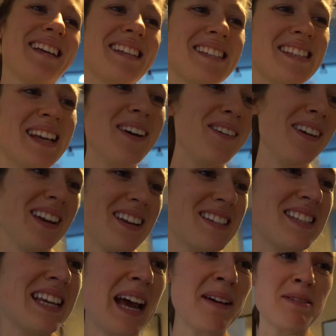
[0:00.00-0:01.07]
So it
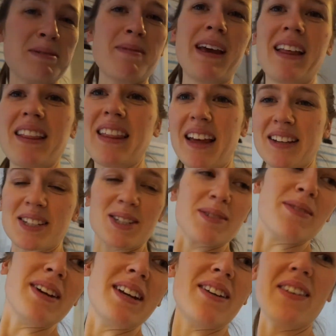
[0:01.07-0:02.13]
is time to make lunch.
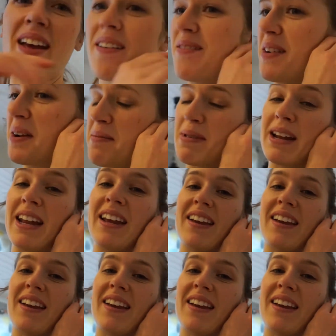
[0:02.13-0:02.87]
We don't have very many